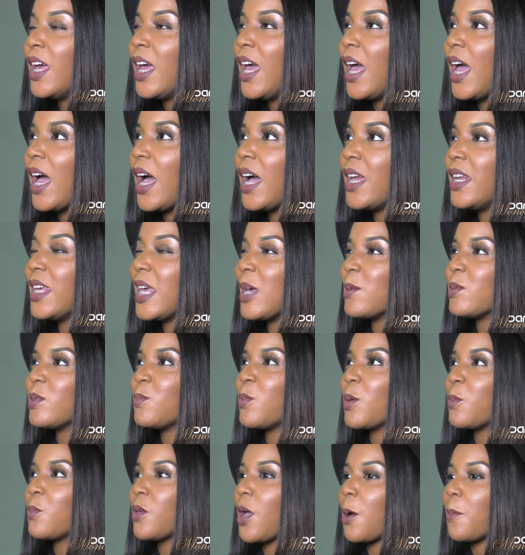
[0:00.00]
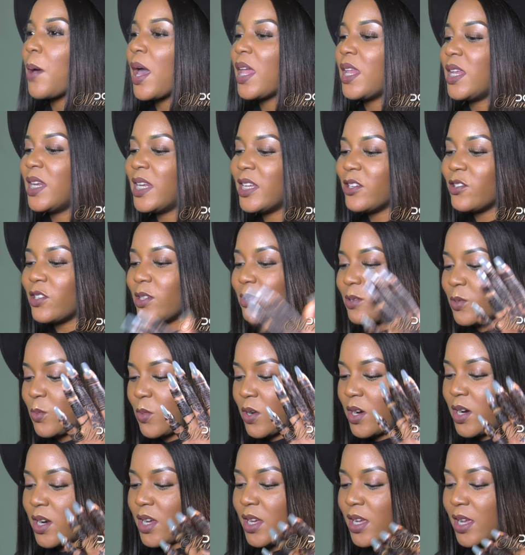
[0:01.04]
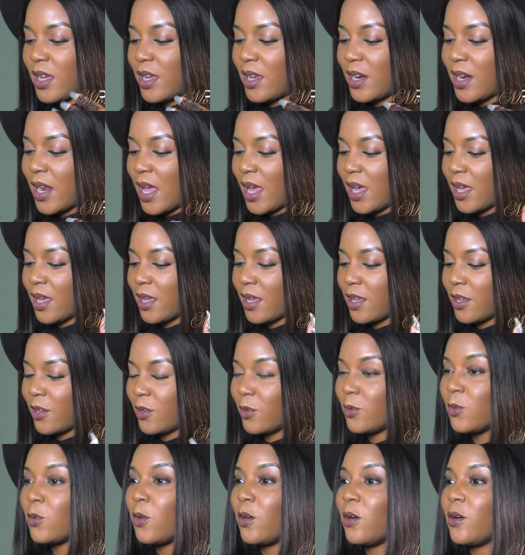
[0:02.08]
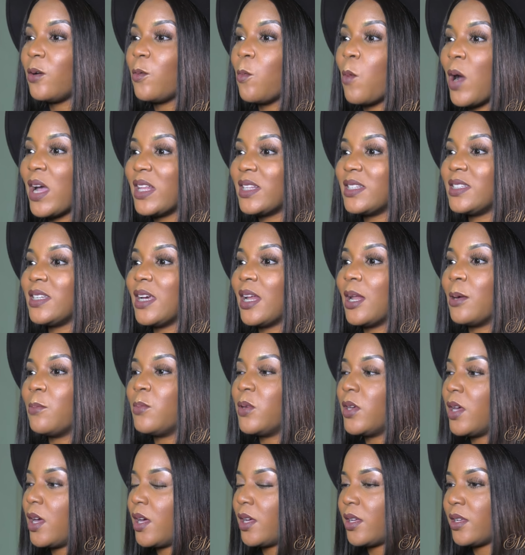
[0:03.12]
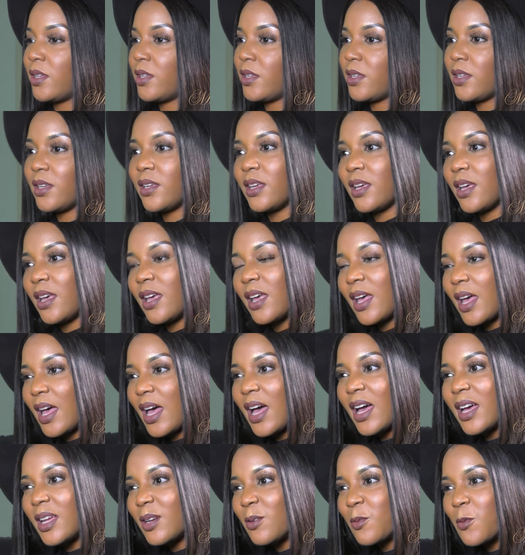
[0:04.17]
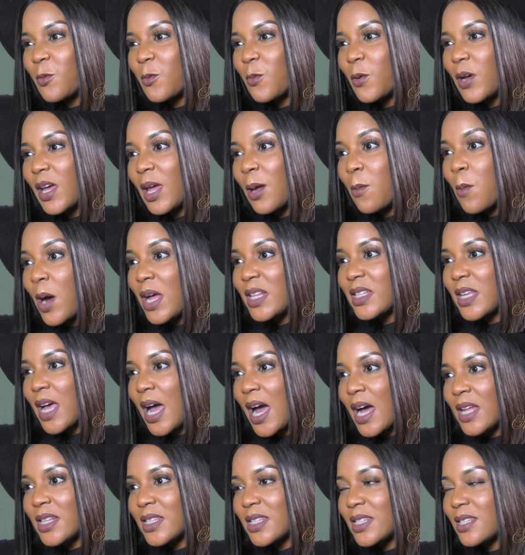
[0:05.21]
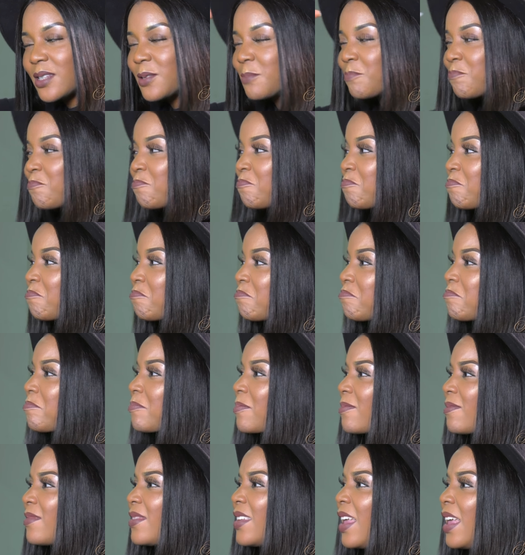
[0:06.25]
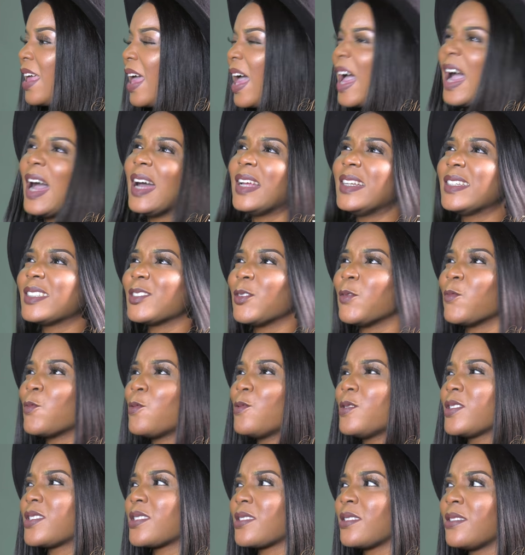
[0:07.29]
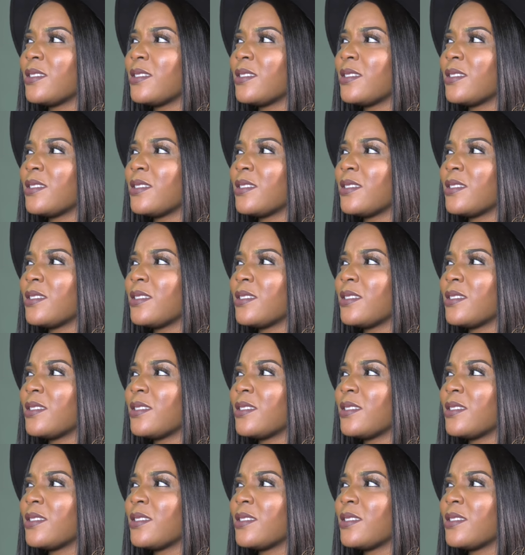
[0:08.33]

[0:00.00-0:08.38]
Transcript: And he came to pick me up, and he literally was wearing like long white jalabia and a white hat. And of course,